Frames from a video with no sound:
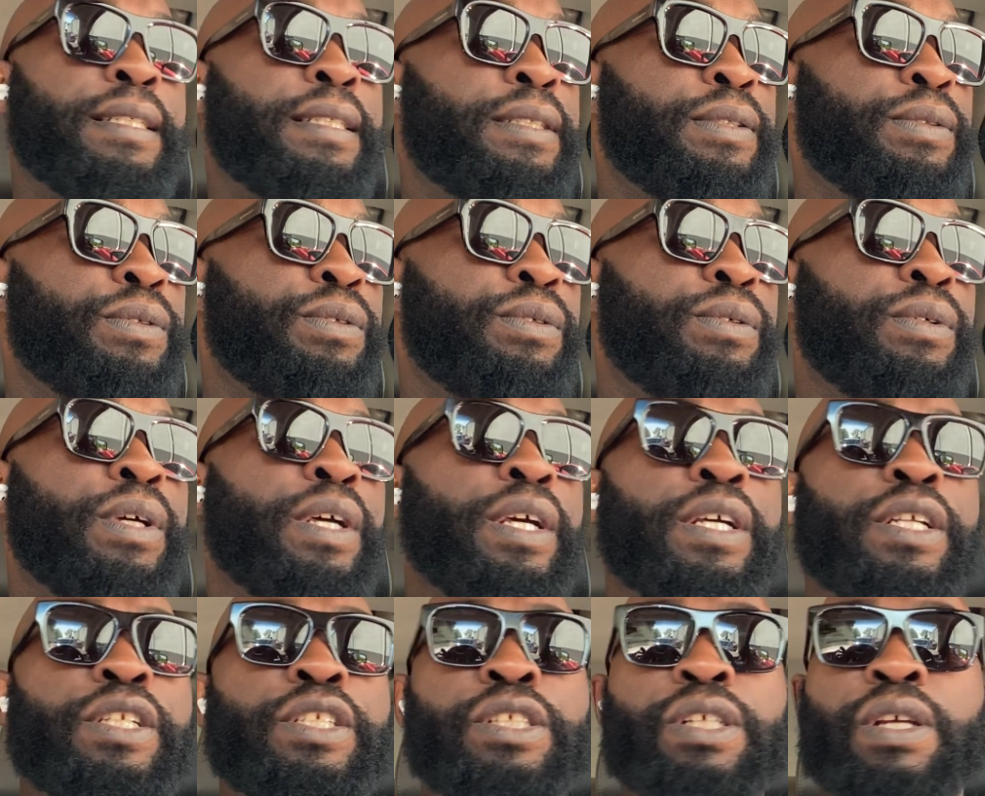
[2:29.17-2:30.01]
to
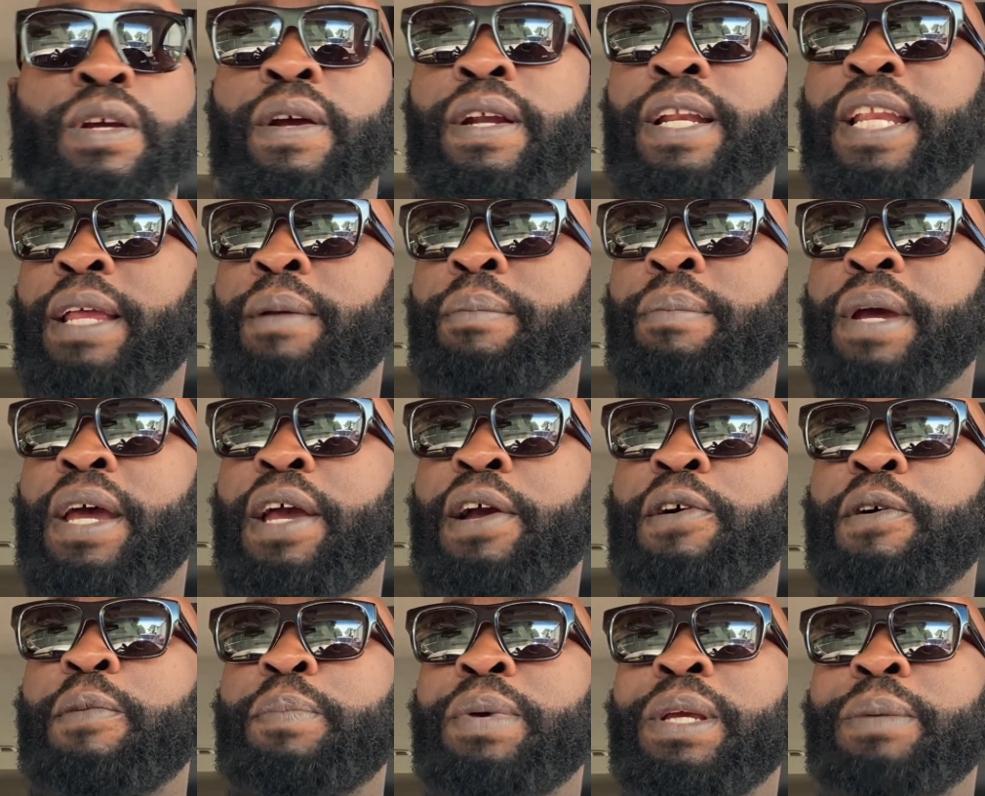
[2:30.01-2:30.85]
turn their
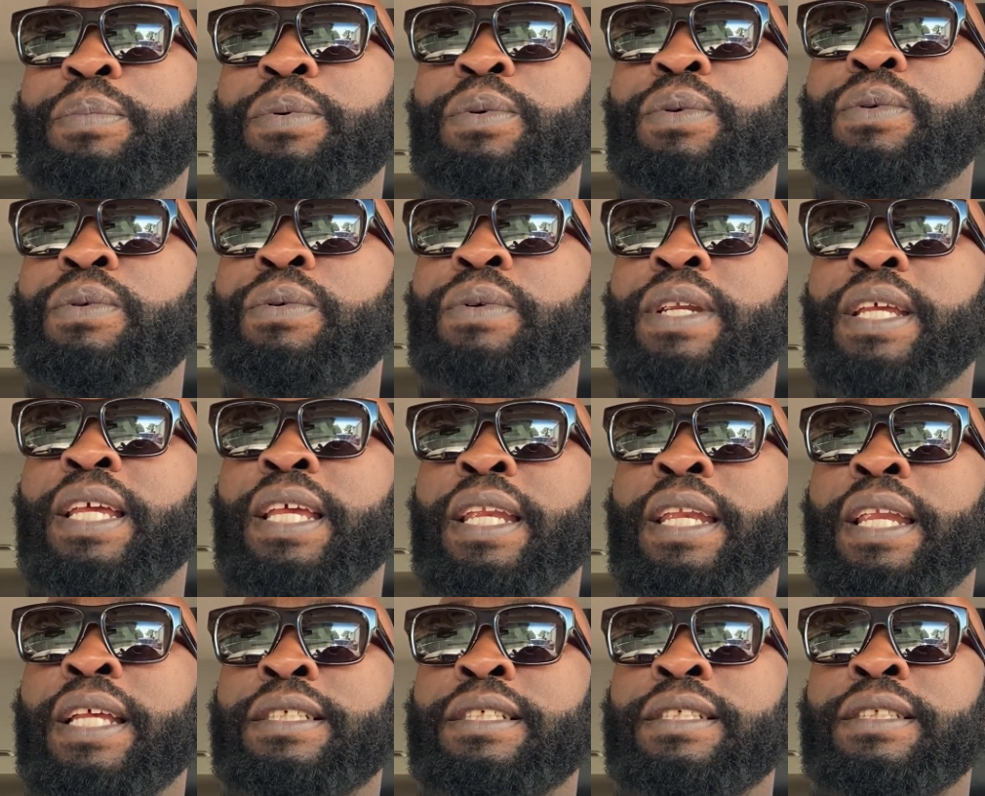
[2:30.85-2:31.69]
back on people who
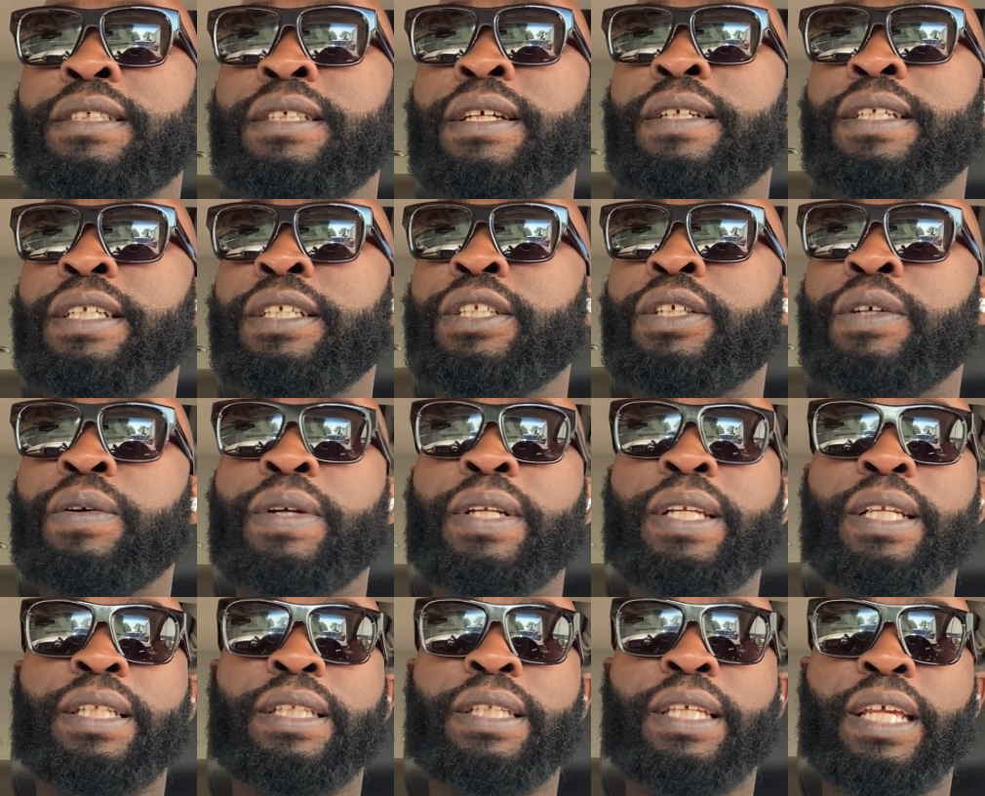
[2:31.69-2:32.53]
didn't necessarily do
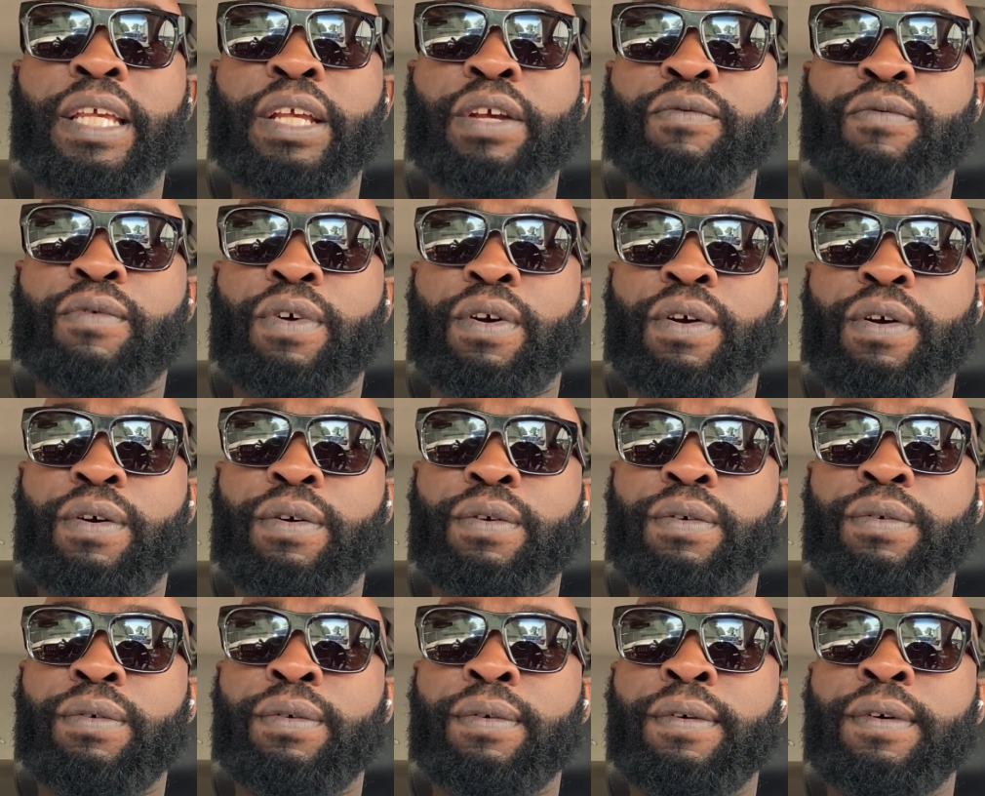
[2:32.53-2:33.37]
anything
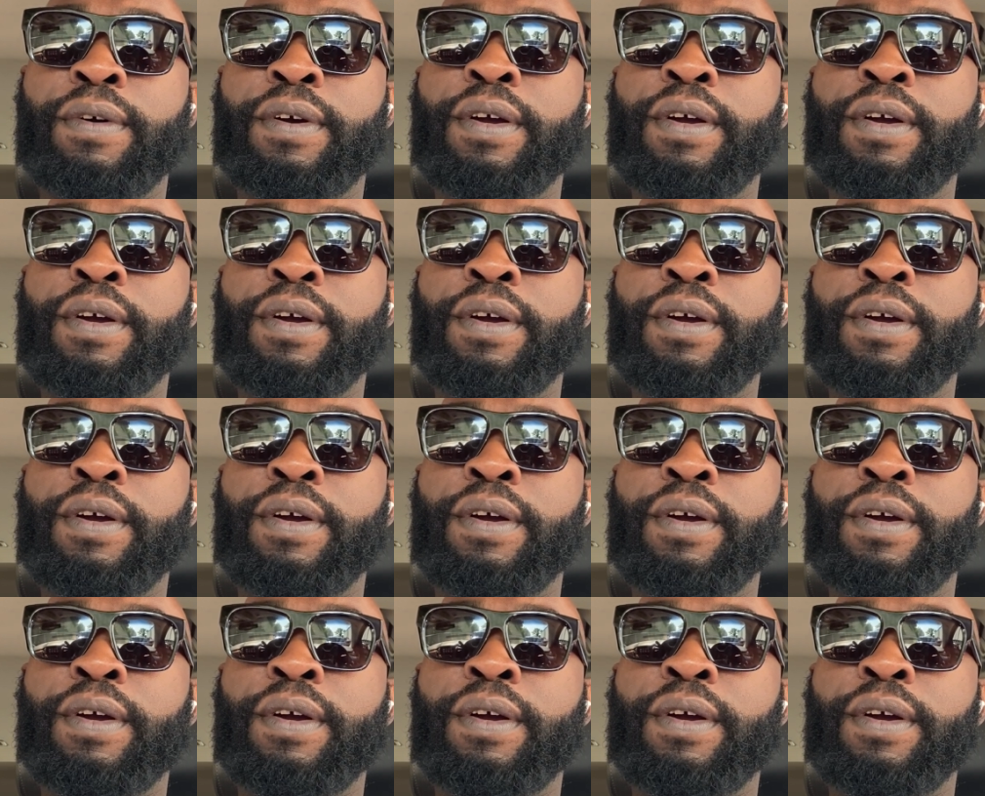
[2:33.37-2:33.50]
wrong.